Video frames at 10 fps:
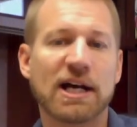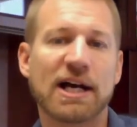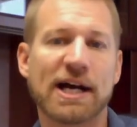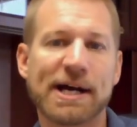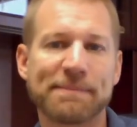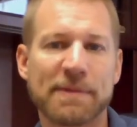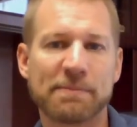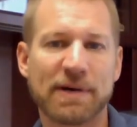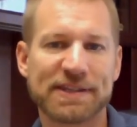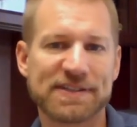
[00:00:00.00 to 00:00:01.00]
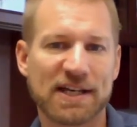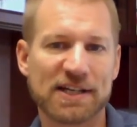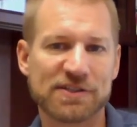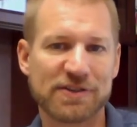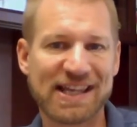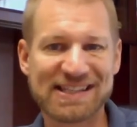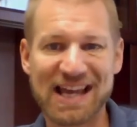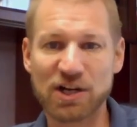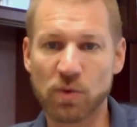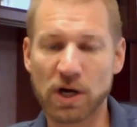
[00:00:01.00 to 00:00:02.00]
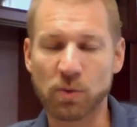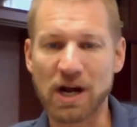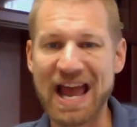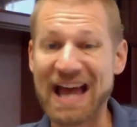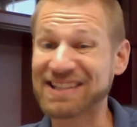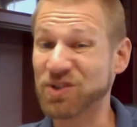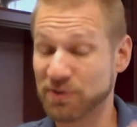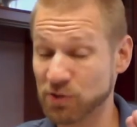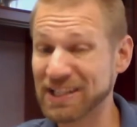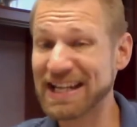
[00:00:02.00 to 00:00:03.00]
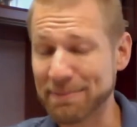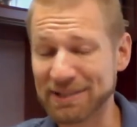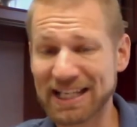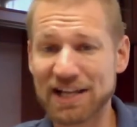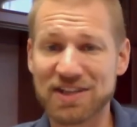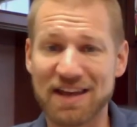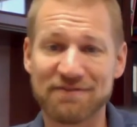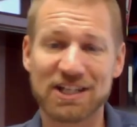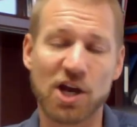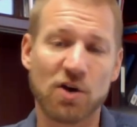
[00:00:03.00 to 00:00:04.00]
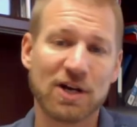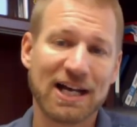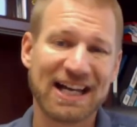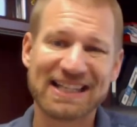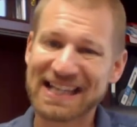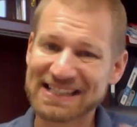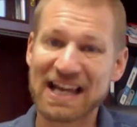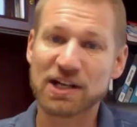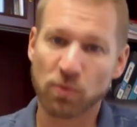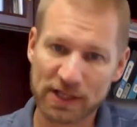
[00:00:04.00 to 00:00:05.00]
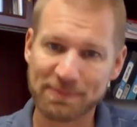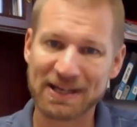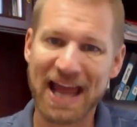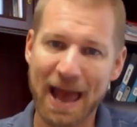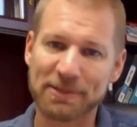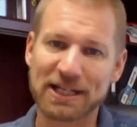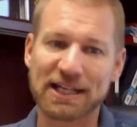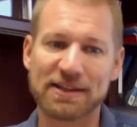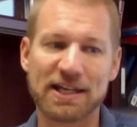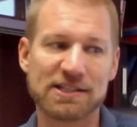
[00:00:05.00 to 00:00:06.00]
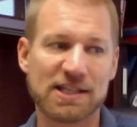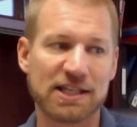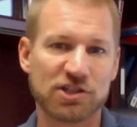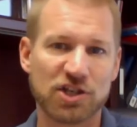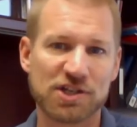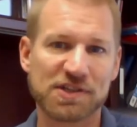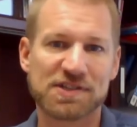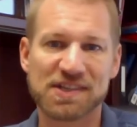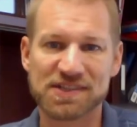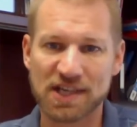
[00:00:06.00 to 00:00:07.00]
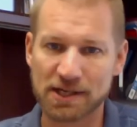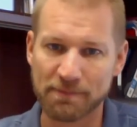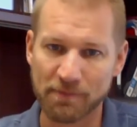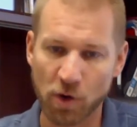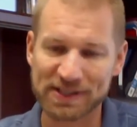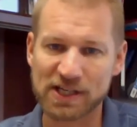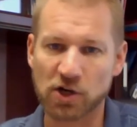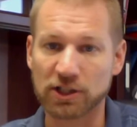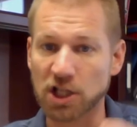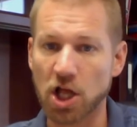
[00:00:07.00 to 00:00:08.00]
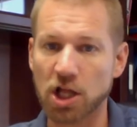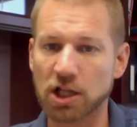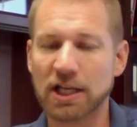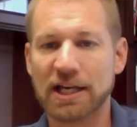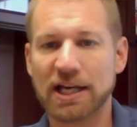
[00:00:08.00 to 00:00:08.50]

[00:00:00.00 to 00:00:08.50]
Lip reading: So that's kind of where we're at. So if you did happen to catch that video, that's kind of what's been happening, that Jesus is in a momentary lull